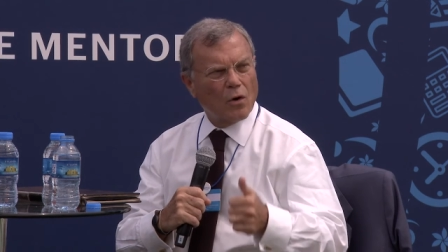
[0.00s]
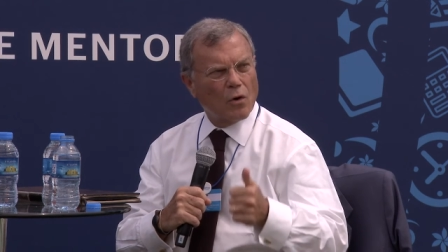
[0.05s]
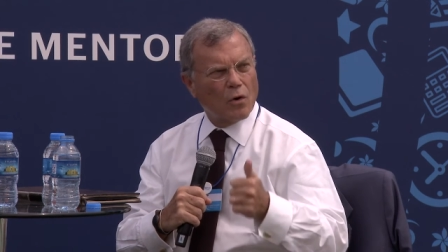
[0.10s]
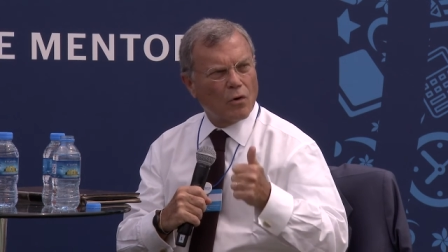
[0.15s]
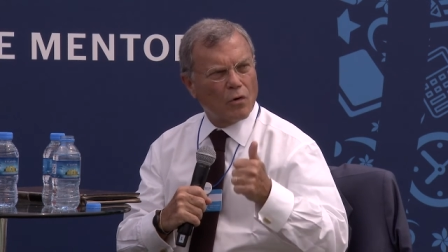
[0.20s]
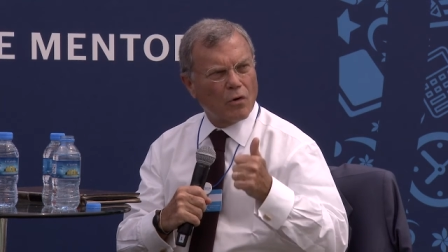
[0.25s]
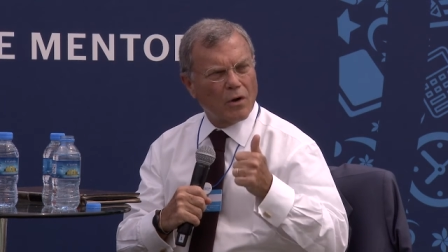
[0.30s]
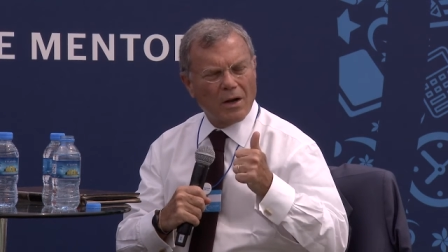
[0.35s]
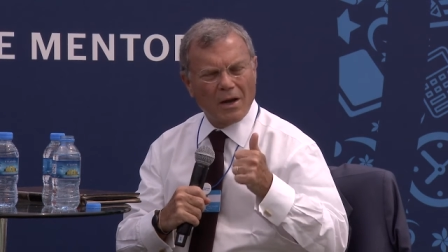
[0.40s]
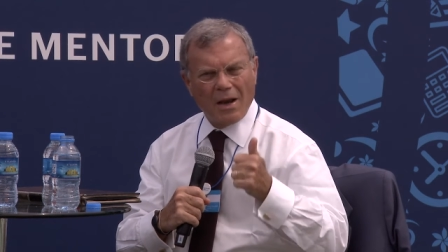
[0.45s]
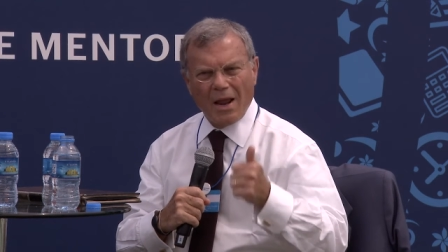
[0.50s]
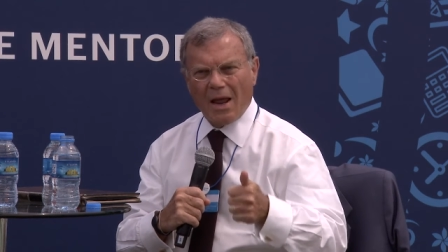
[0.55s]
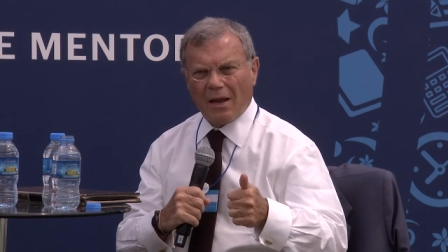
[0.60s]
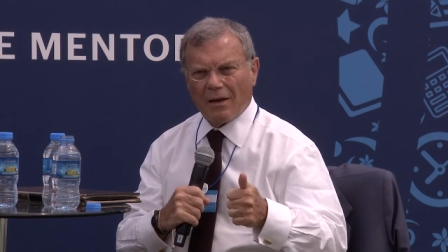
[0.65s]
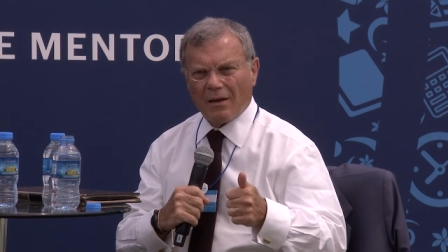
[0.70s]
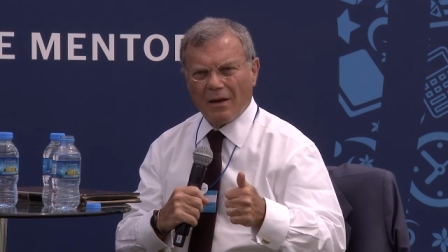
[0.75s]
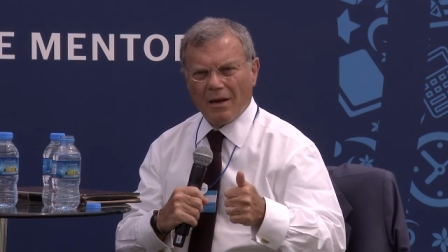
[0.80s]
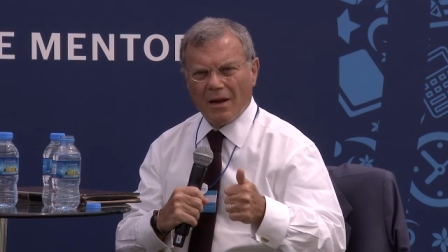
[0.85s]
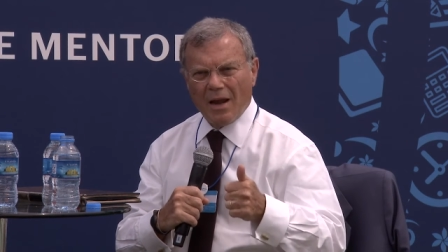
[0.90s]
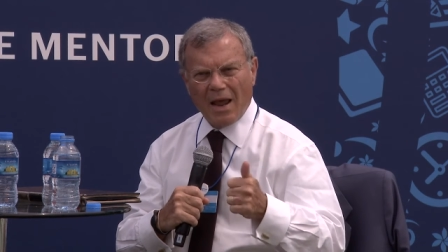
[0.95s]
or a net
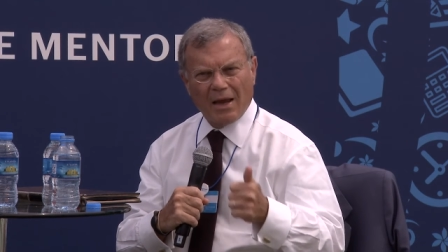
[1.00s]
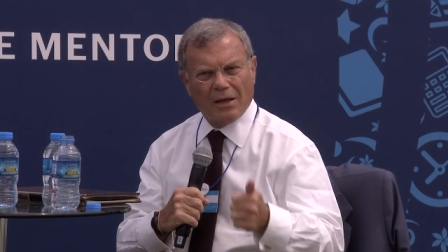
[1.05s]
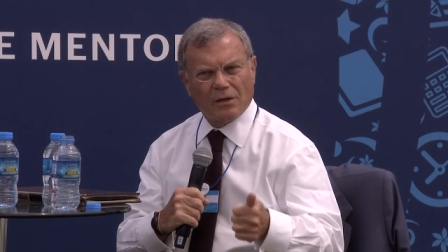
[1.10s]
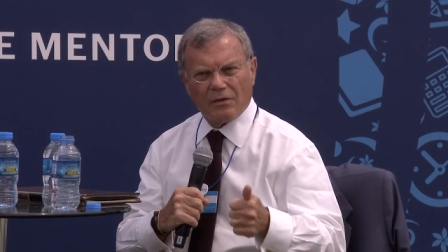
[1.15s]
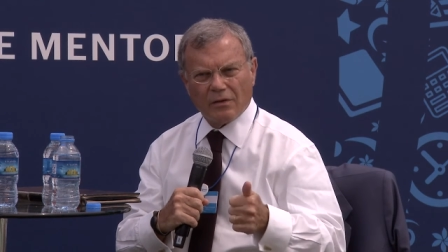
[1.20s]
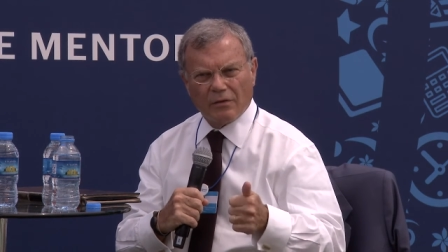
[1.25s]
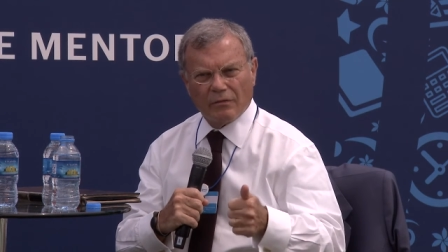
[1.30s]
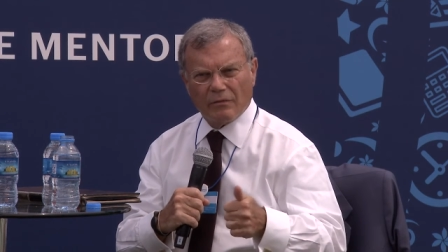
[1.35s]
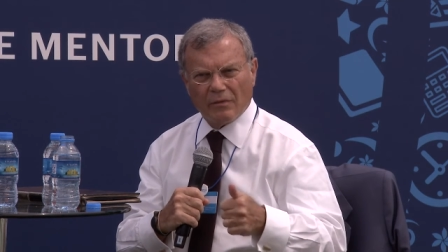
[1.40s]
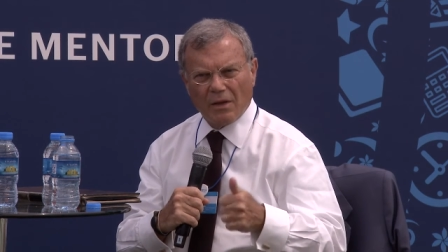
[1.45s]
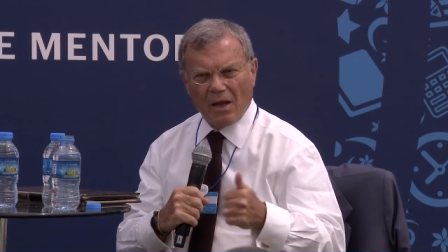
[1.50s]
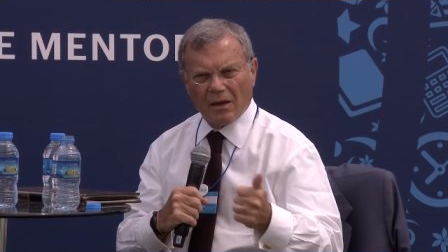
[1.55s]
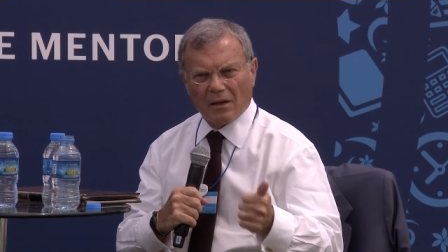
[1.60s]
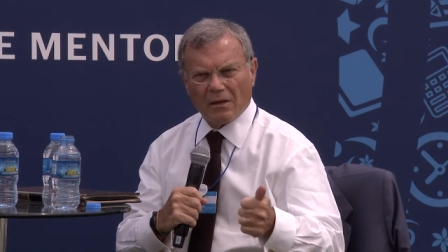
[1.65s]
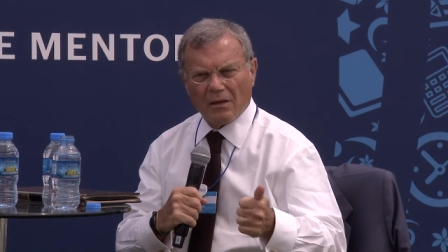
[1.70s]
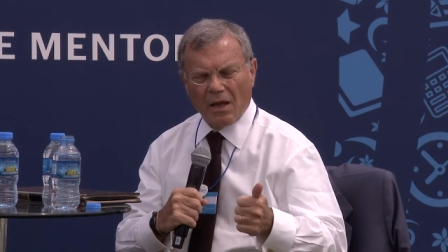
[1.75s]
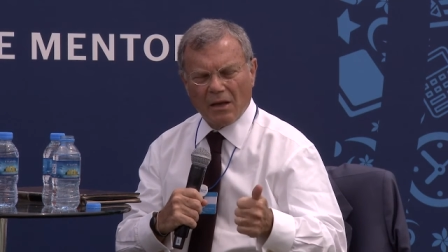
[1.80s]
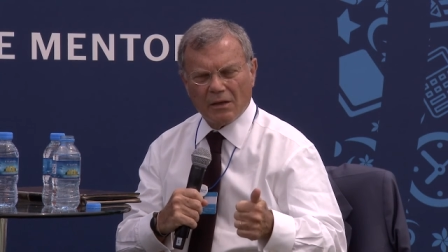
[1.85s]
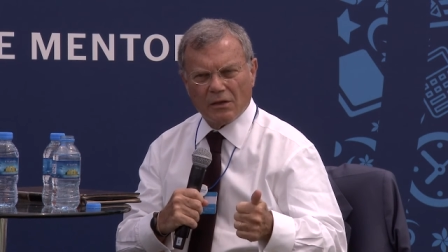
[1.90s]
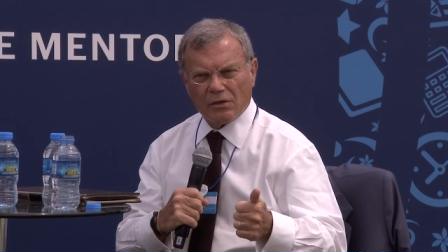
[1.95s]
negative,
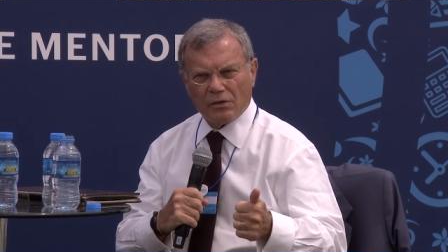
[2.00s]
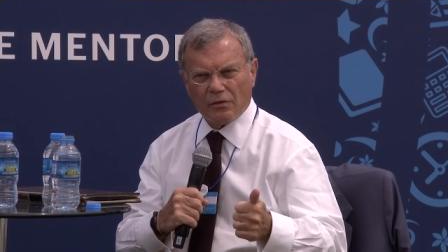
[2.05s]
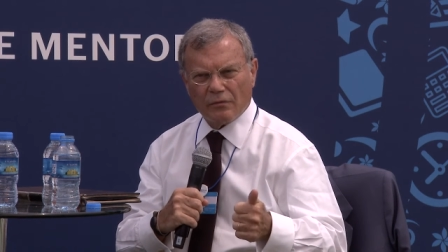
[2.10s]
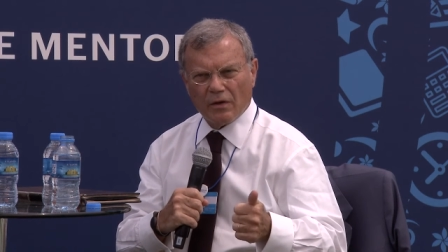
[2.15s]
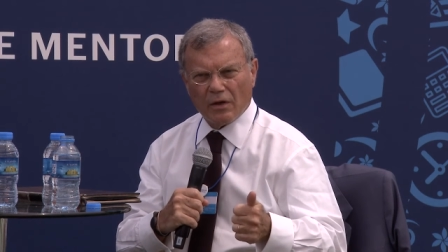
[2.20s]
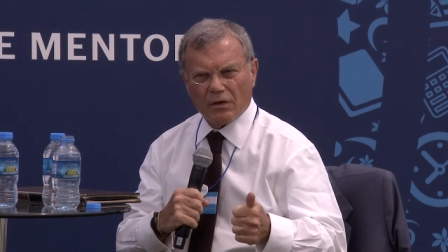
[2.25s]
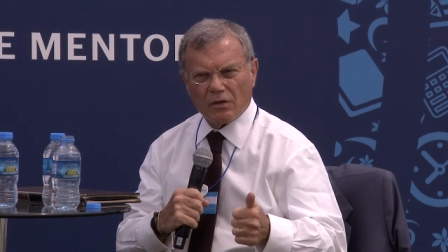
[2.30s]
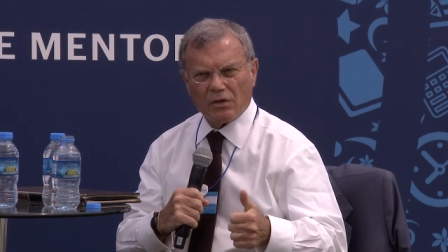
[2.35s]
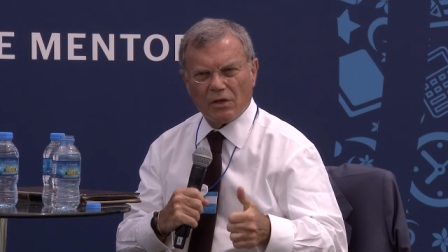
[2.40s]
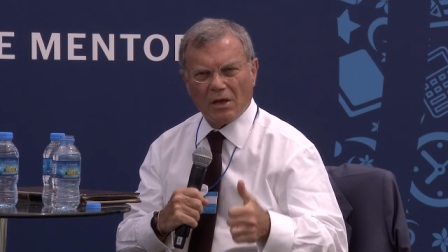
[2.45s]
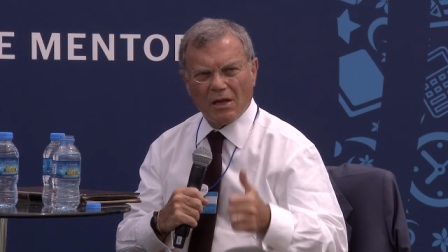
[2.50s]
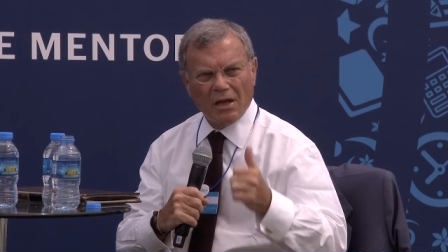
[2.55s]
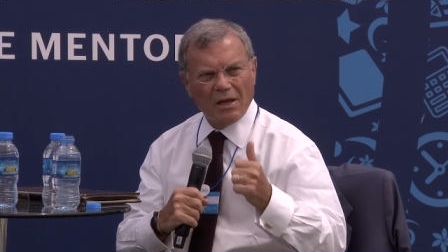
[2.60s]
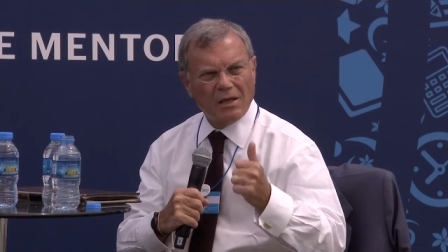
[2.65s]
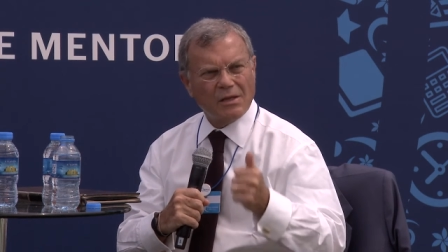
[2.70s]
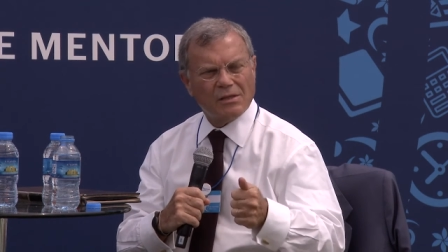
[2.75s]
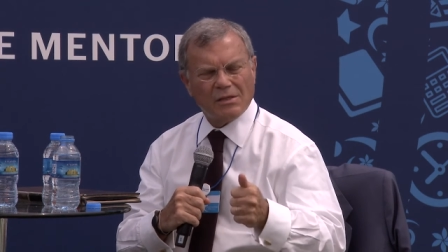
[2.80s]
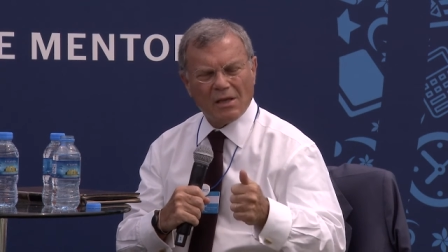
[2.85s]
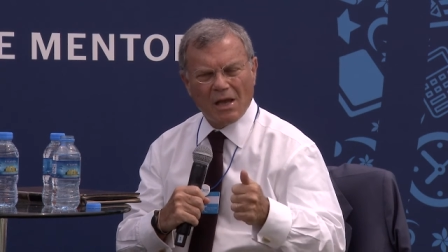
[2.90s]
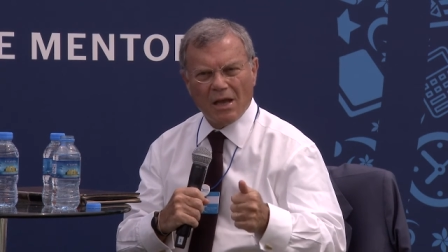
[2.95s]
net disadvantage. He
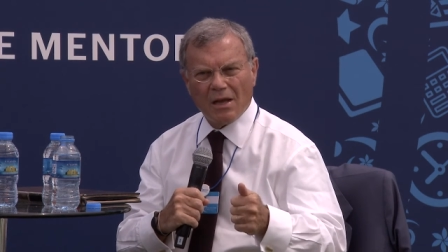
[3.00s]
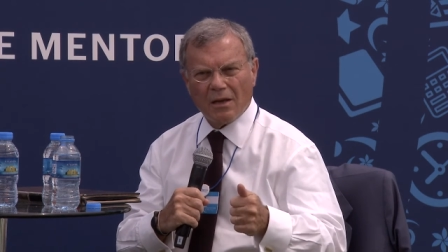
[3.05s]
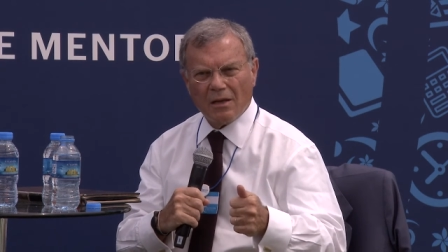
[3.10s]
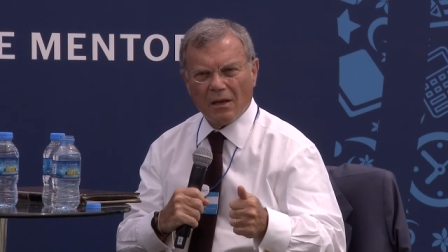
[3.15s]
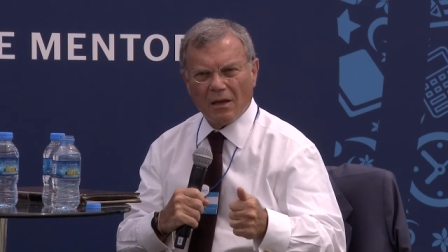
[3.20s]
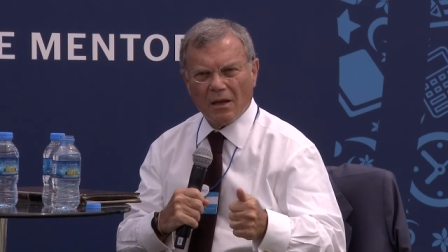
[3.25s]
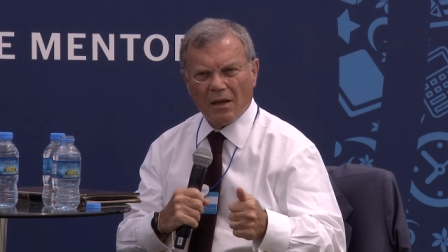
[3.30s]
said,